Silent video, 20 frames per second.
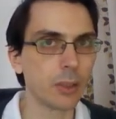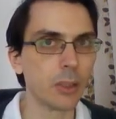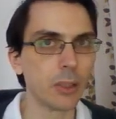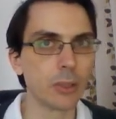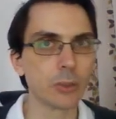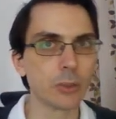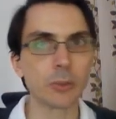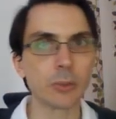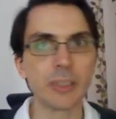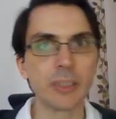
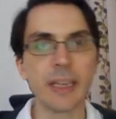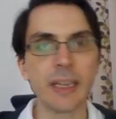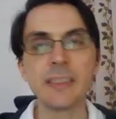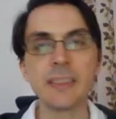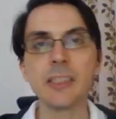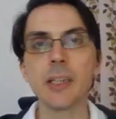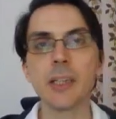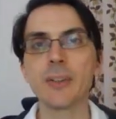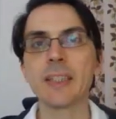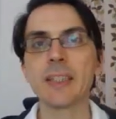So the
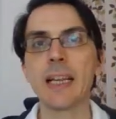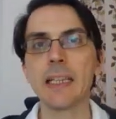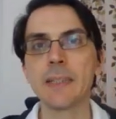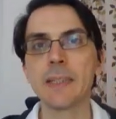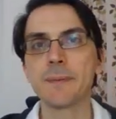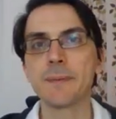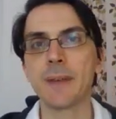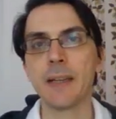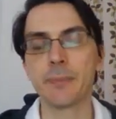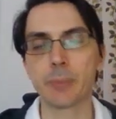idea of a
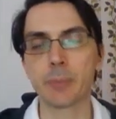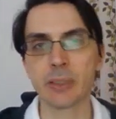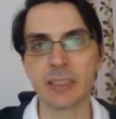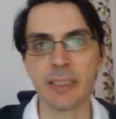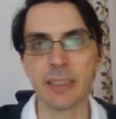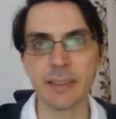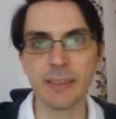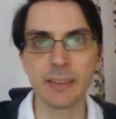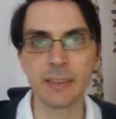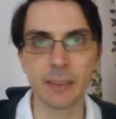
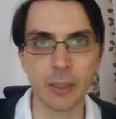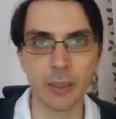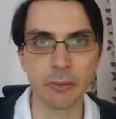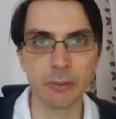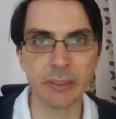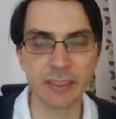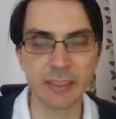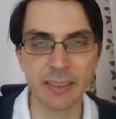95% interval is